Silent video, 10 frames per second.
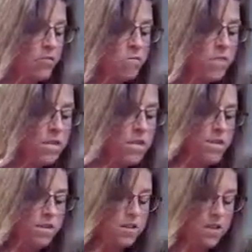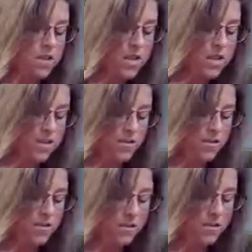3
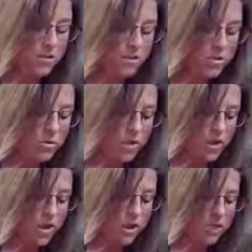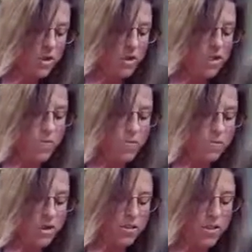in. So I'm about halfway there
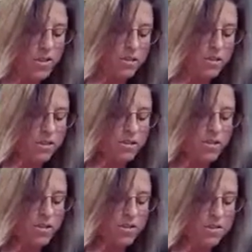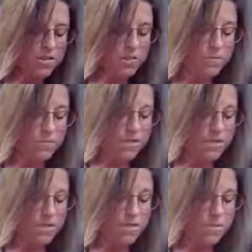with my limes.
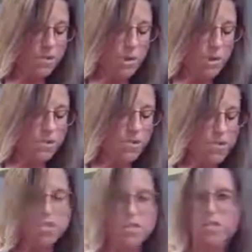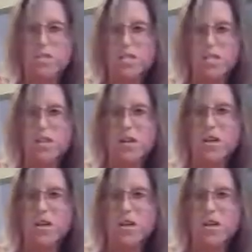I probably should have squeezed these